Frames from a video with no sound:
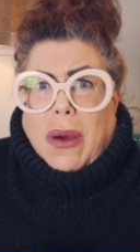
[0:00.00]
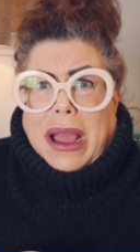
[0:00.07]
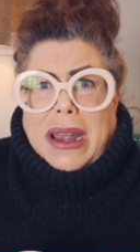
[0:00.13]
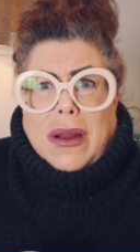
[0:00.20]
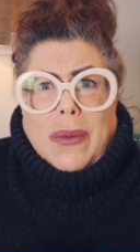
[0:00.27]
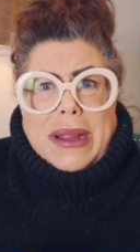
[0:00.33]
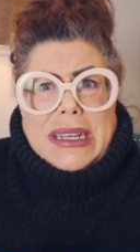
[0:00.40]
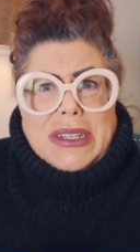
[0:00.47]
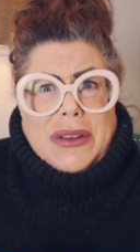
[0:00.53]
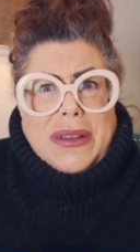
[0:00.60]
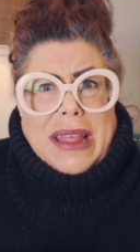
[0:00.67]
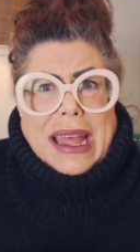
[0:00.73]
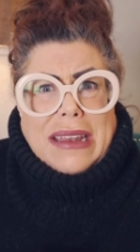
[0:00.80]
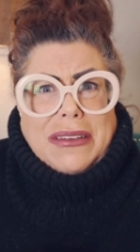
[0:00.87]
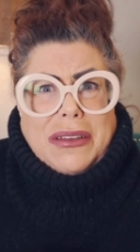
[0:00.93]
Why do we
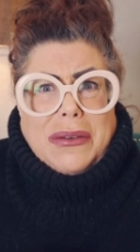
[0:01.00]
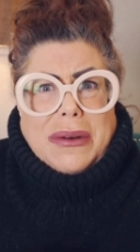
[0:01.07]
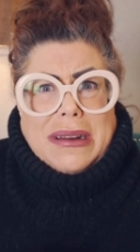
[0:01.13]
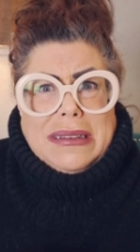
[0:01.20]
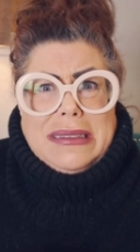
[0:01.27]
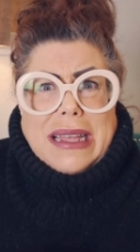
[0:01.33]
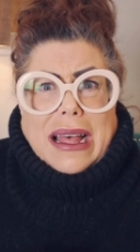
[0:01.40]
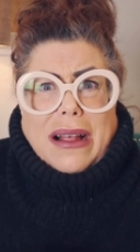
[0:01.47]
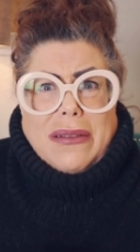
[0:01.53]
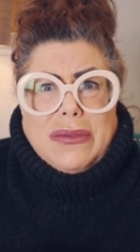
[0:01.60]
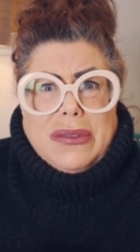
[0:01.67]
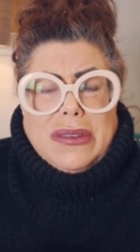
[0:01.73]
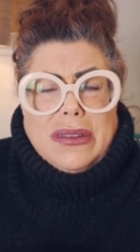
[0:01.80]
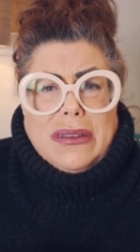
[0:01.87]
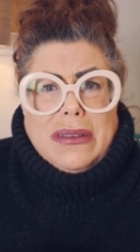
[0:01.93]
do that to
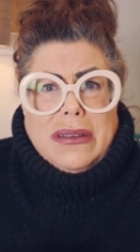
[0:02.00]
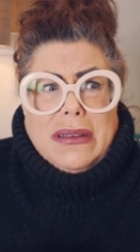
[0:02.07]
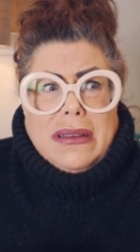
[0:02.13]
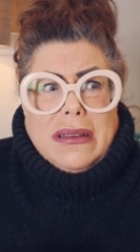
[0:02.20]
ourselves?